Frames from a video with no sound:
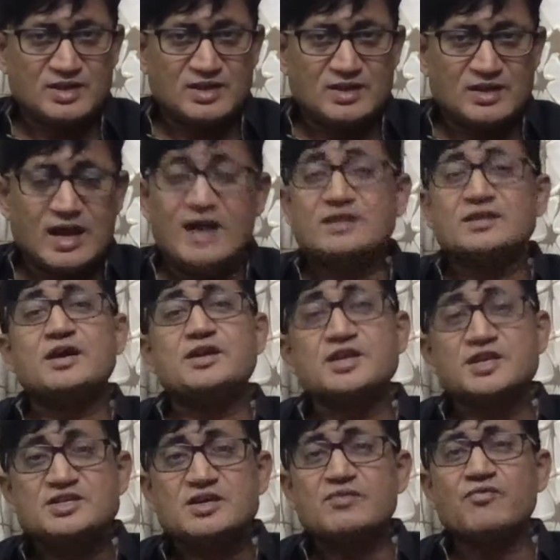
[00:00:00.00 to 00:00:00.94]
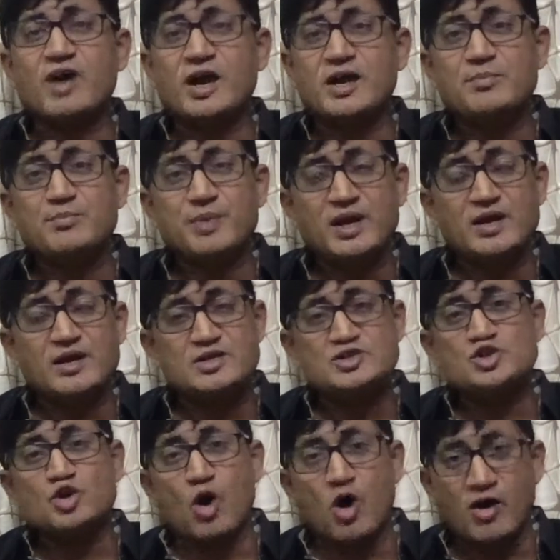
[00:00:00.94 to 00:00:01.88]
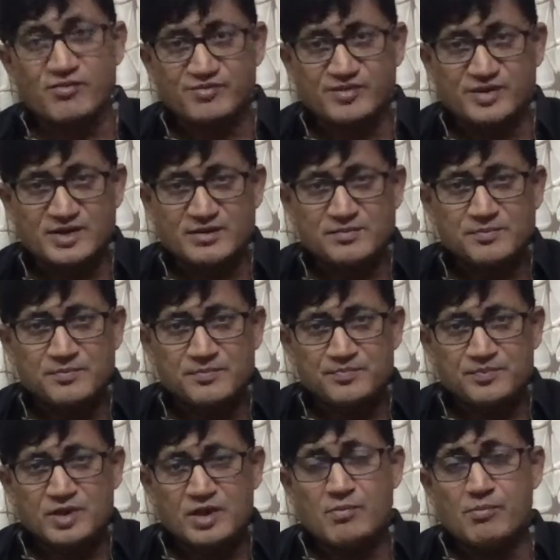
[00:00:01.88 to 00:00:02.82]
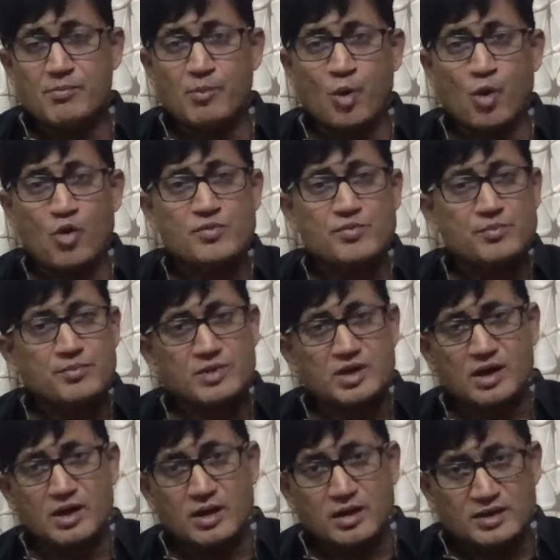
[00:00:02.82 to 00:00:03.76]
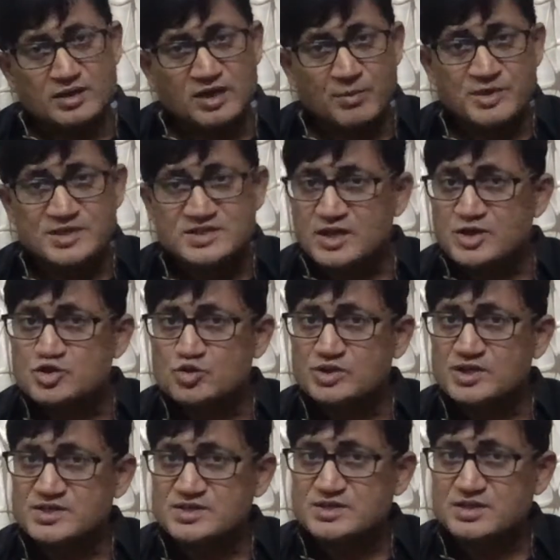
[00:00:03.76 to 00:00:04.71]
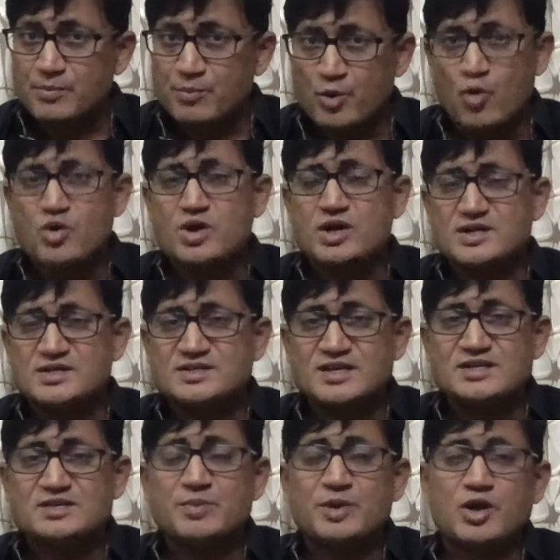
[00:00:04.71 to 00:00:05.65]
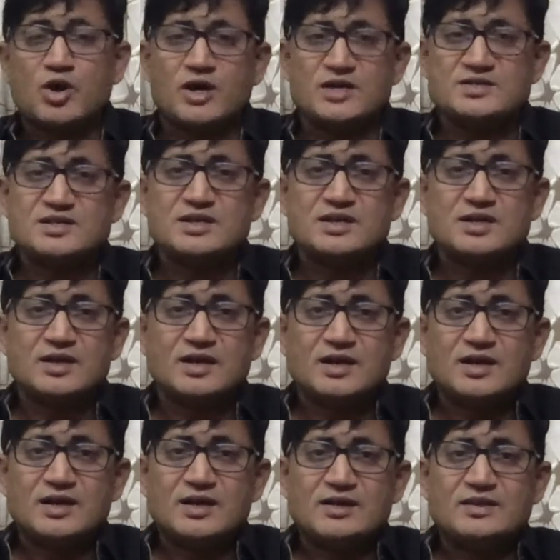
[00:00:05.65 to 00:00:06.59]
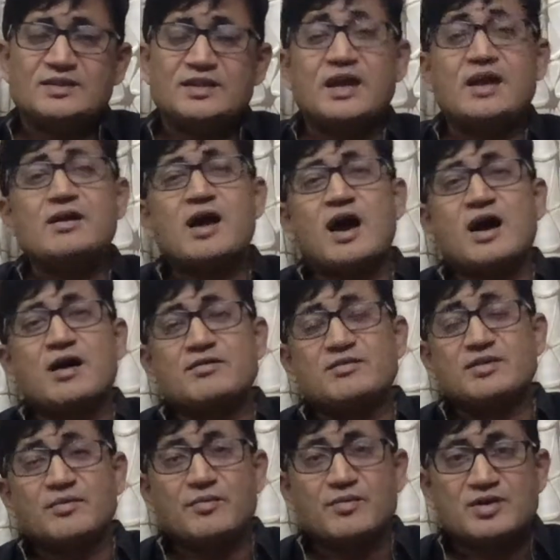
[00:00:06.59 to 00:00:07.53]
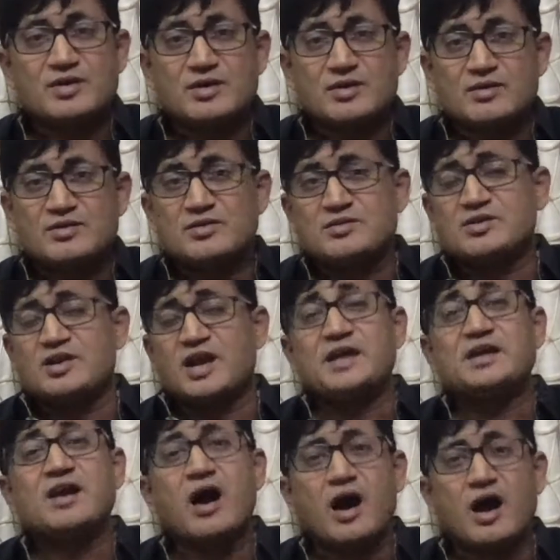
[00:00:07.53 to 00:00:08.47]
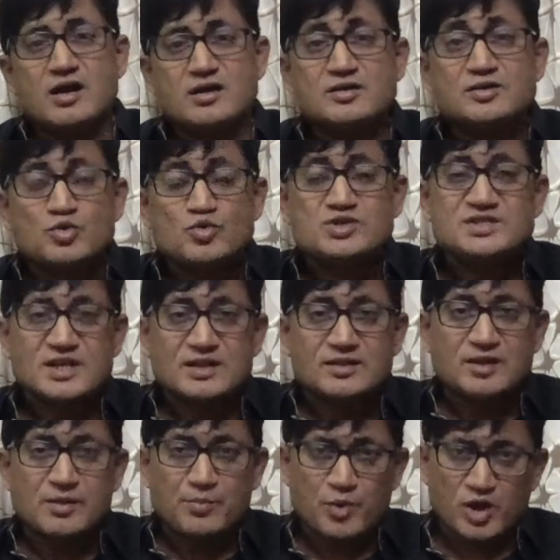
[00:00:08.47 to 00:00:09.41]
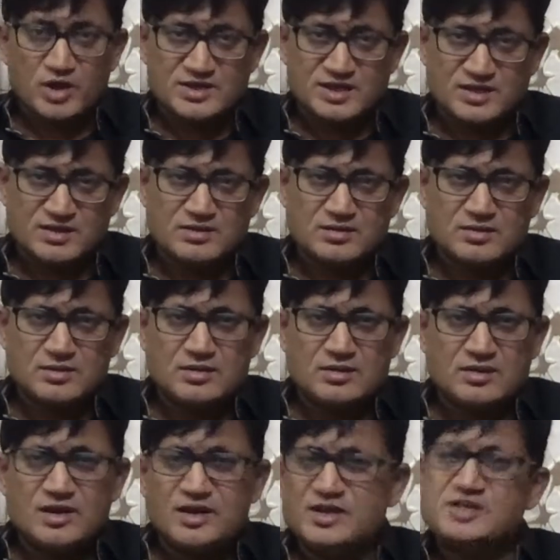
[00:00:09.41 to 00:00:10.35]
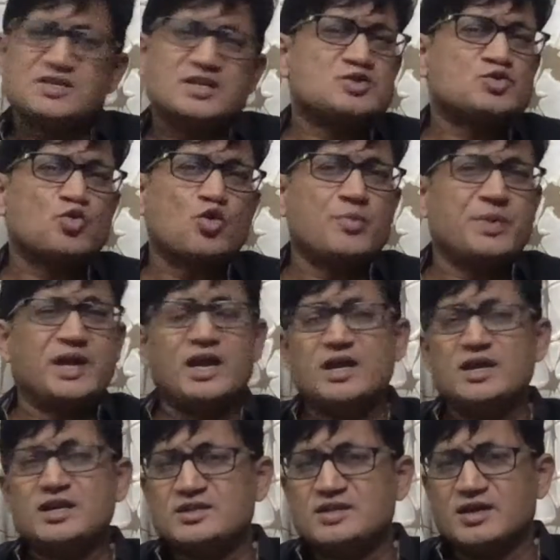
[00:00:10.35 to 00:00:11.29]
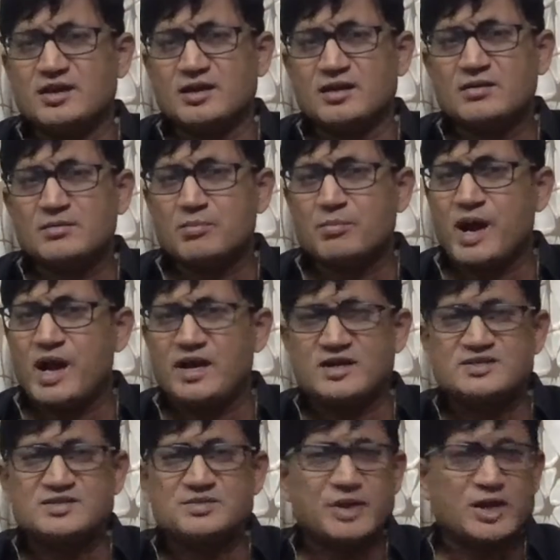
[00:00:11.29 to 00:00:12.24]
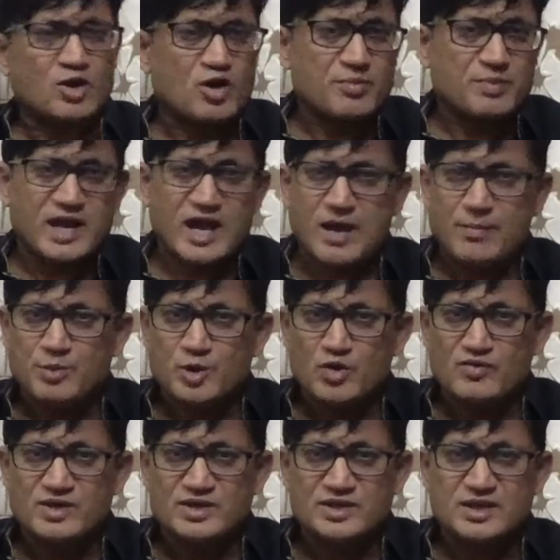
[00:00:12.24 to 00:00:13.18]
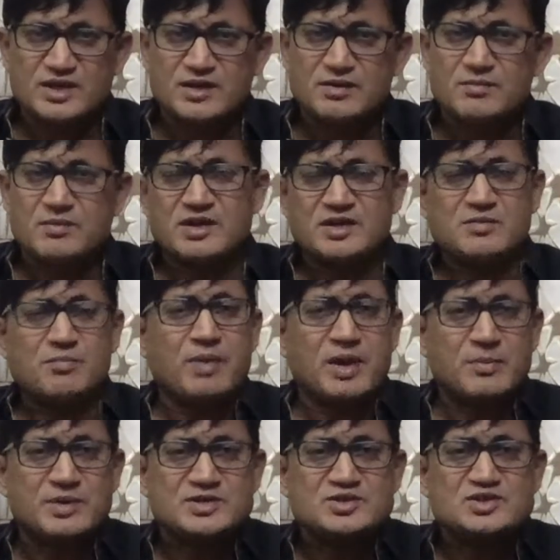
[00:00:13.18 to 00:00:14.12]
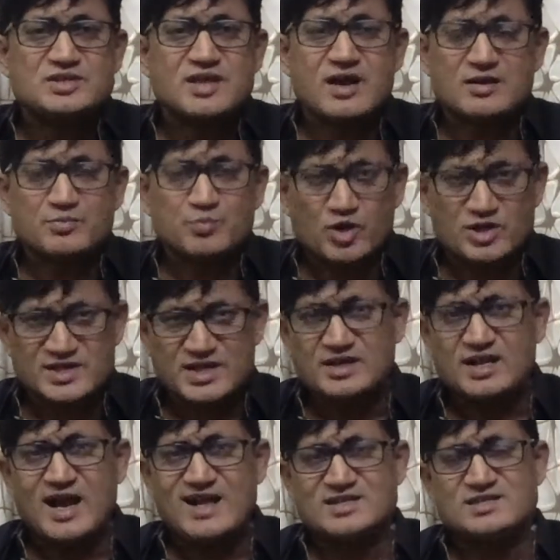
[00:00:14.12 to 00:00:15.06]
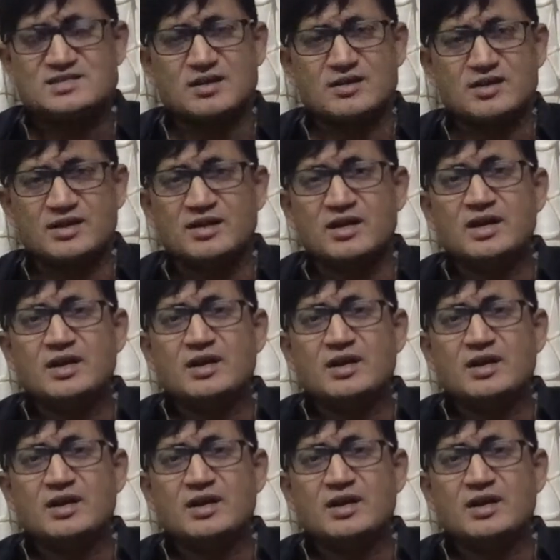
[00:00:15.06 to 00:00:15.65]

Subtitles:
And the reason why builders offer more commission to these brokers is because they are trying hard to sell the project. Reasons could be anything. Buyers may not be happy over there. It may be that project has certain